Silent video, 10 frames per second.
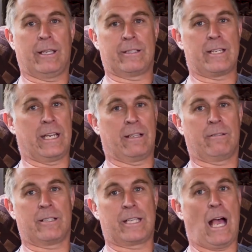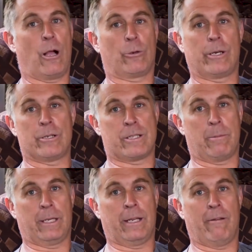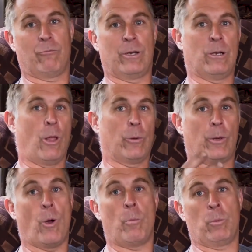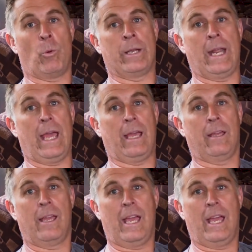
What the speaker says: like say, to Calgary or something, and I've ridden all the way home in one day.